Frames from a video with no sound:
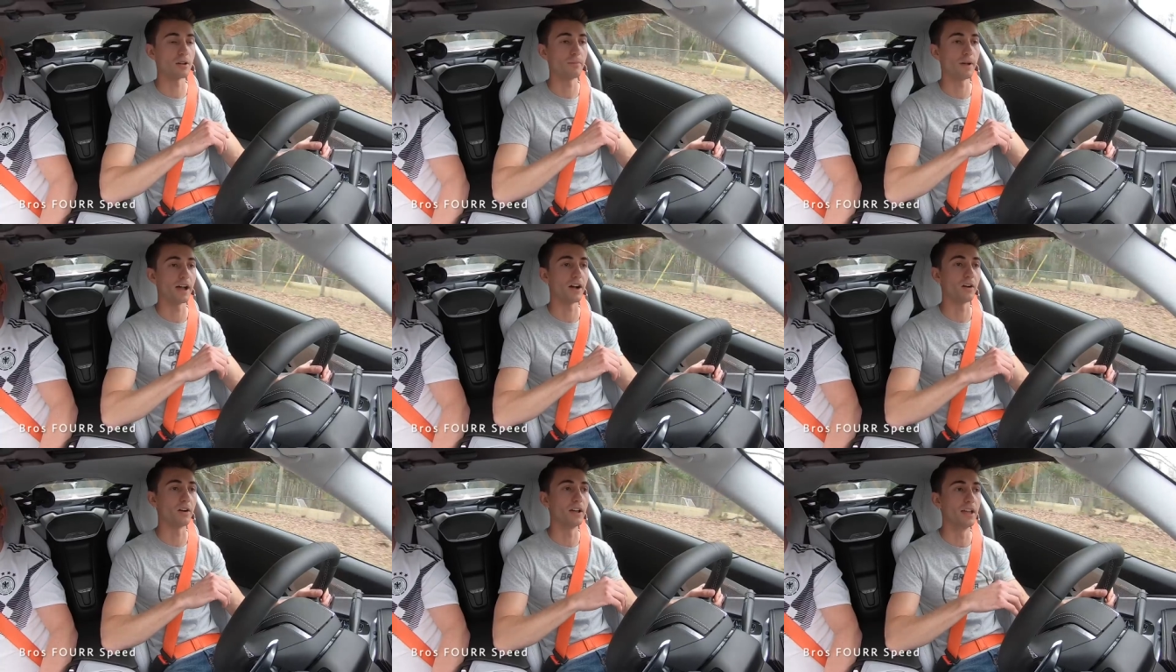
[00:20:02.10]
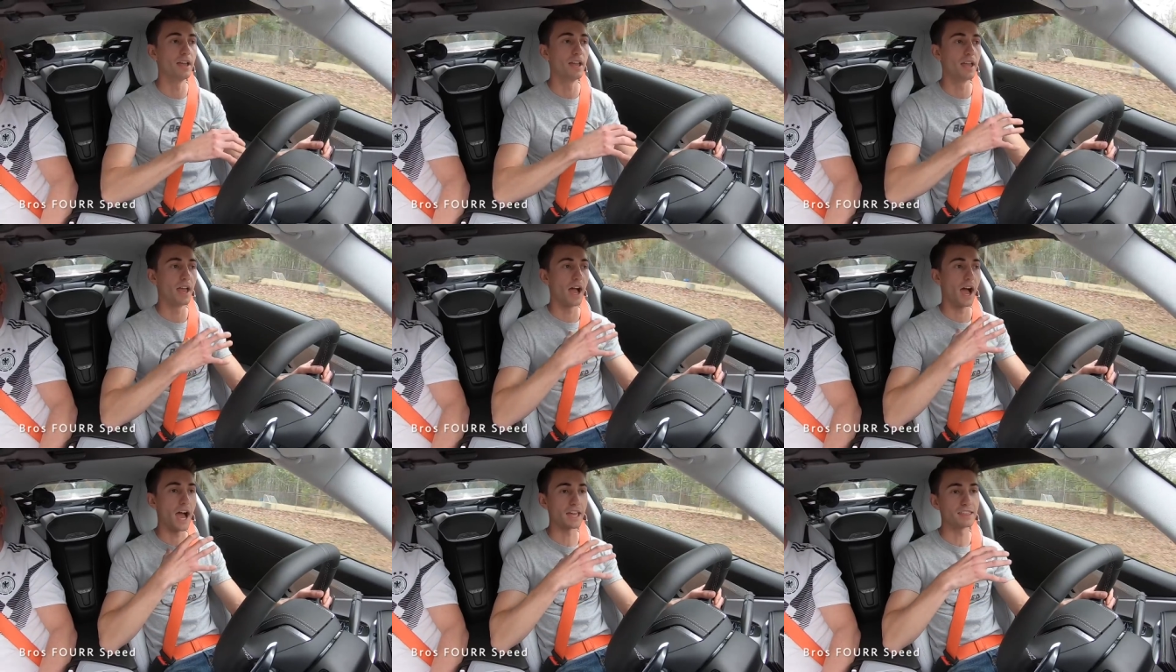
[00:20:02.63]
about,
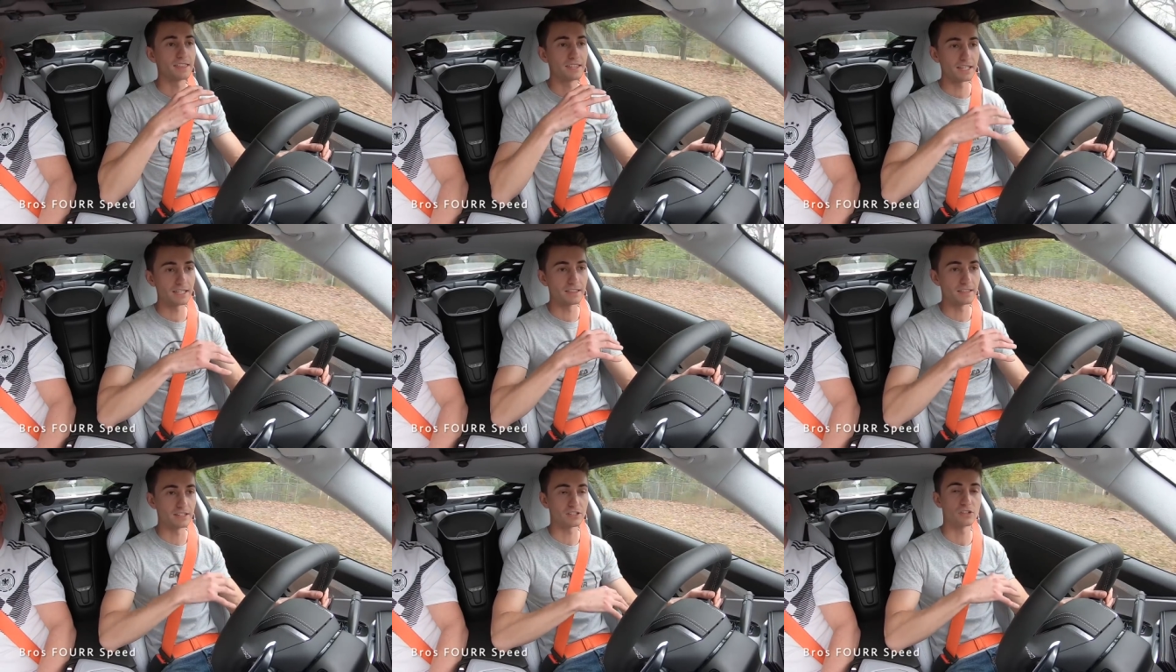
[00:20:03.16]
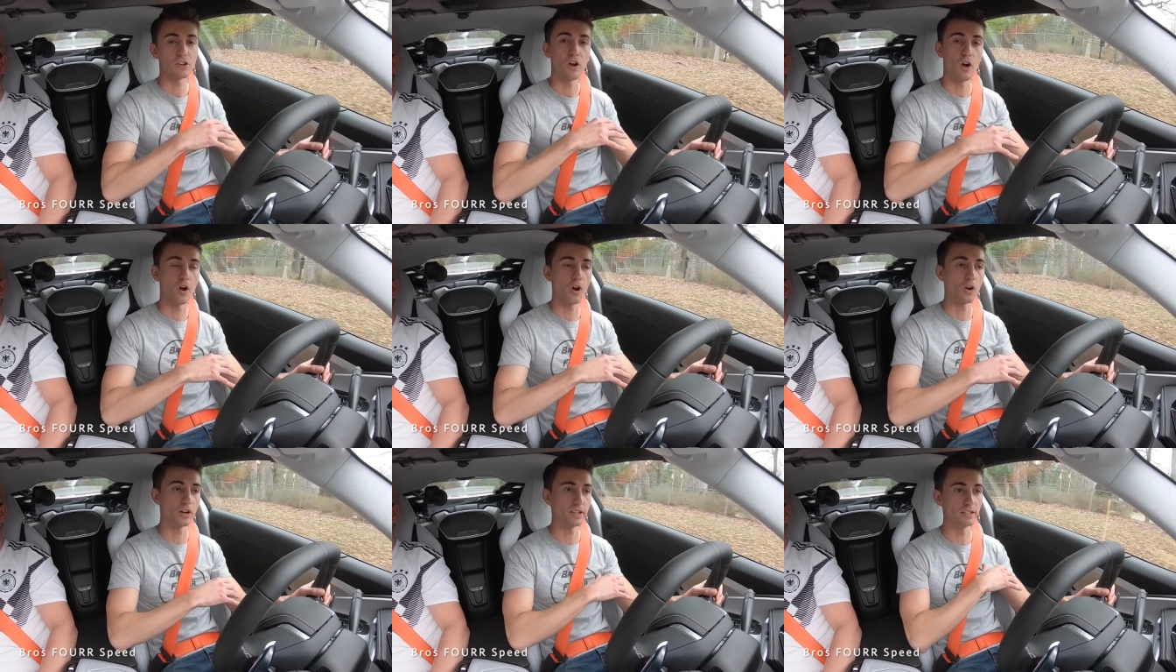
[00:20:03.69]
I think this
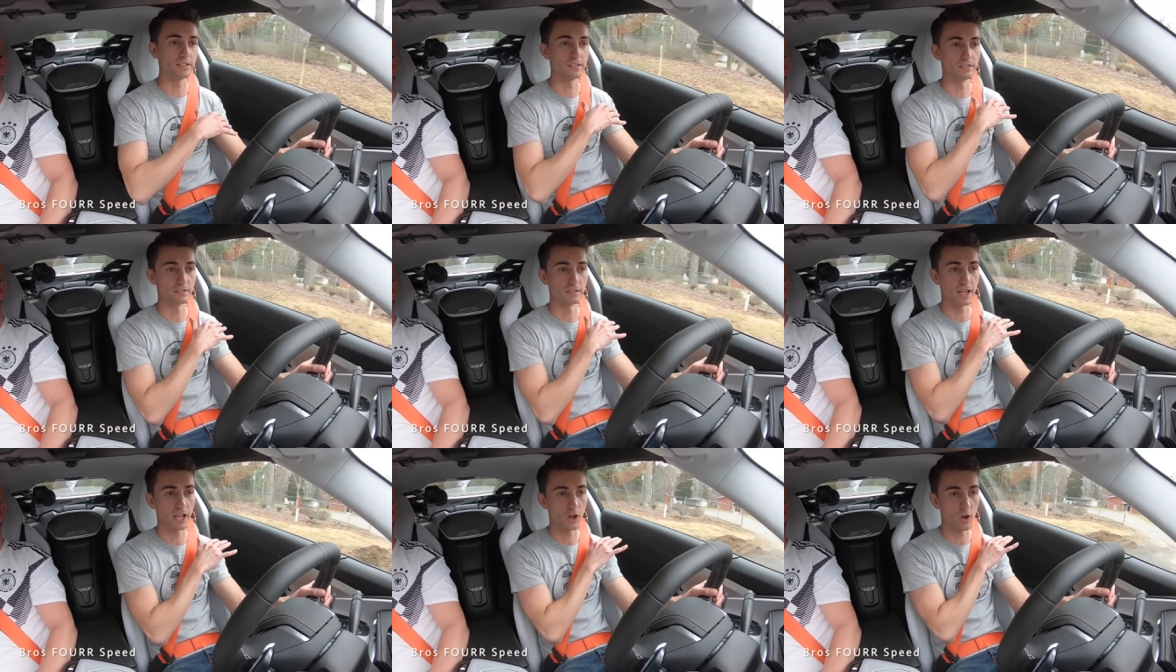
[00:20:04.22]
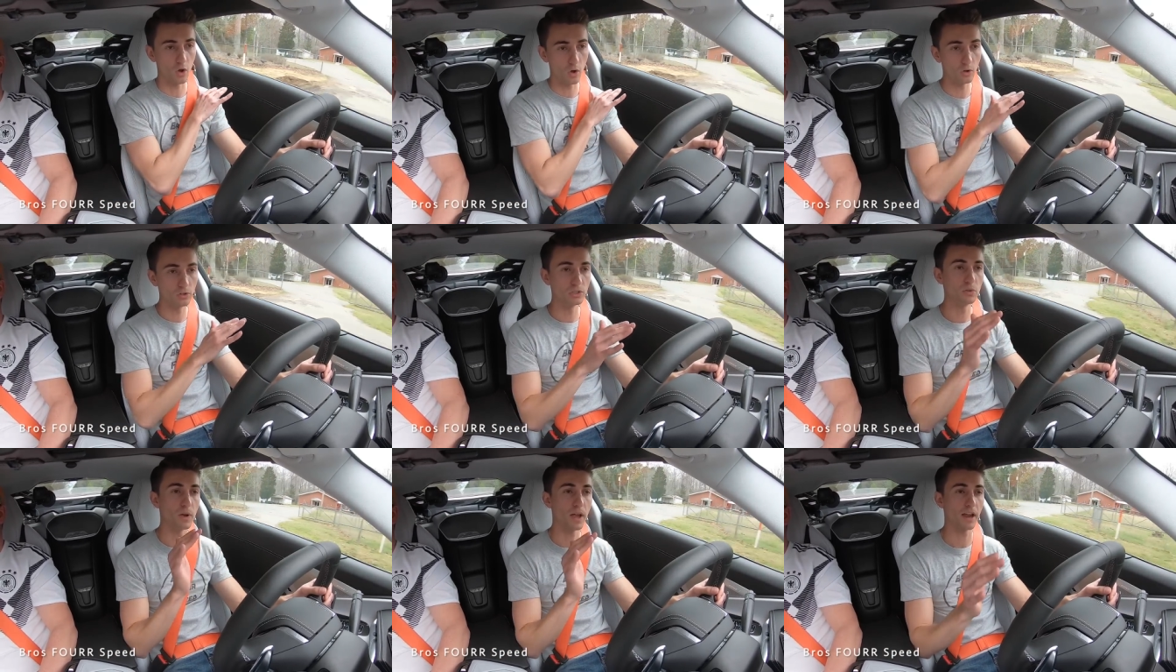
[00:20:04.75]
car is a whole
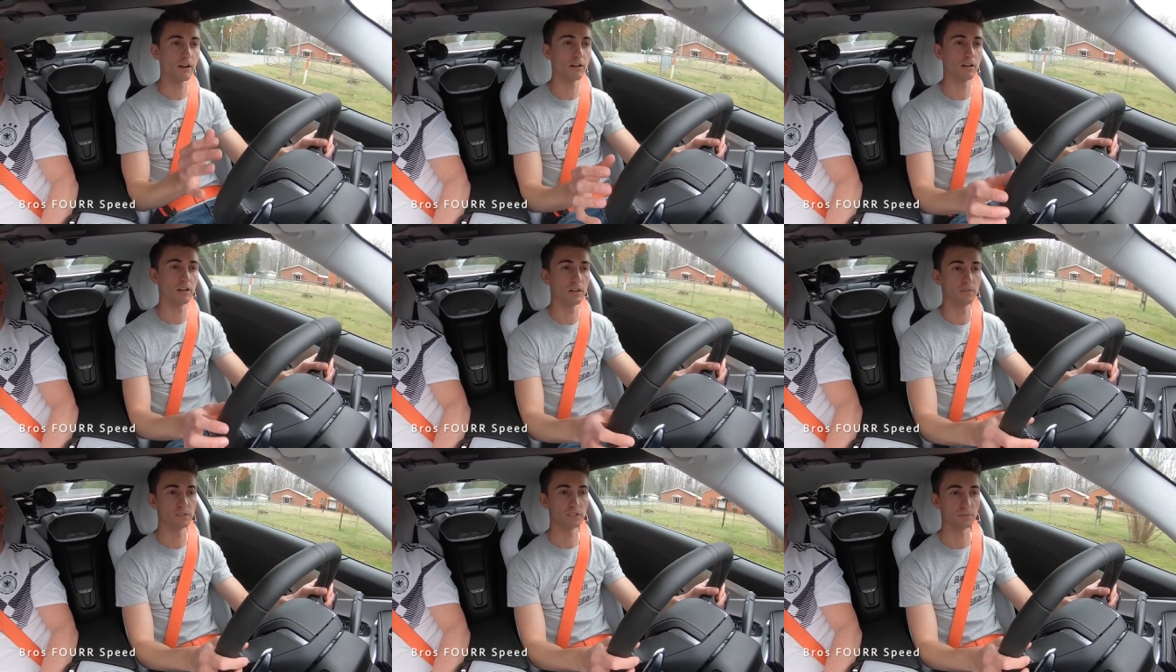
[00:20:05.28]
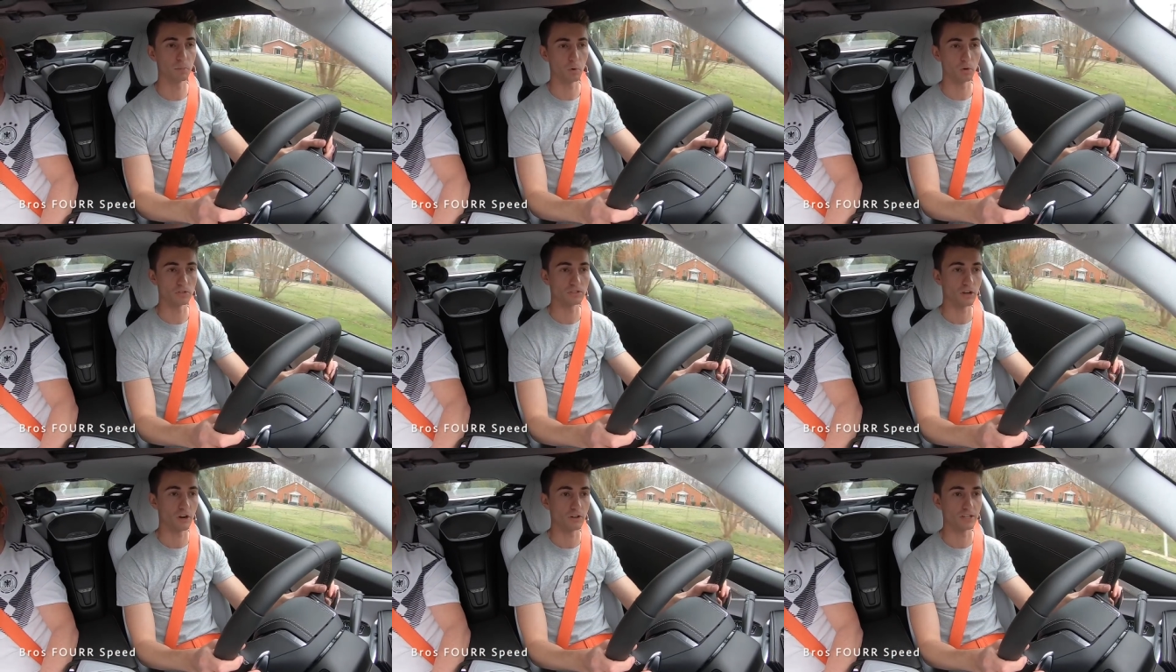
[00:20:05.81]
new era of
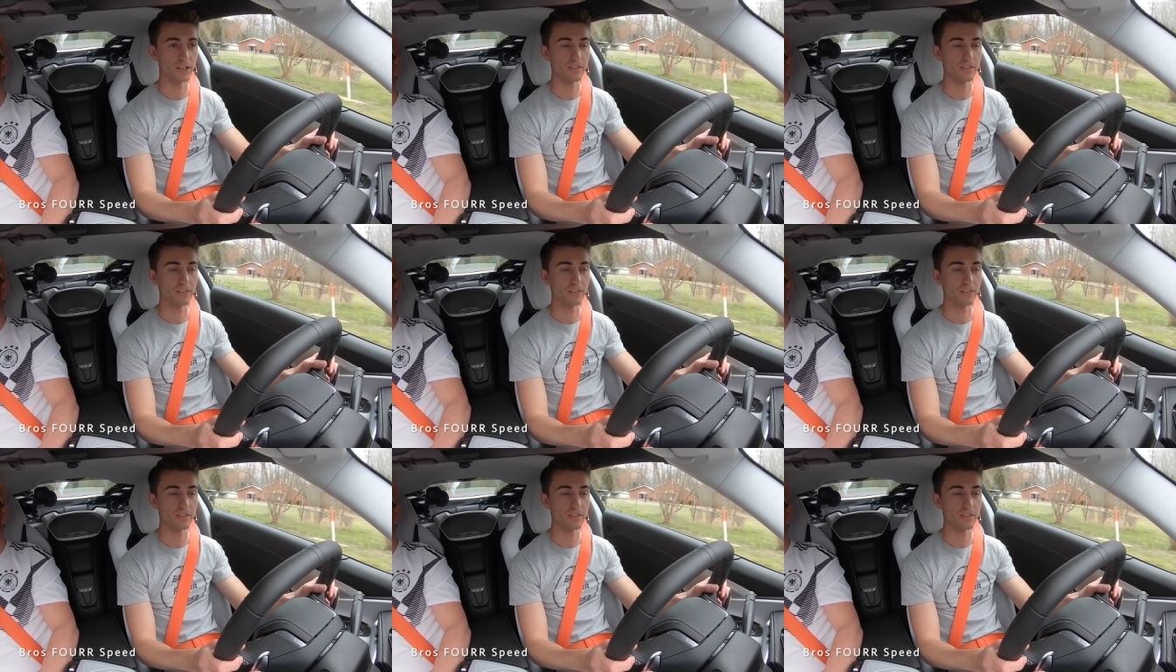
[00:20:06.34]
sports cars.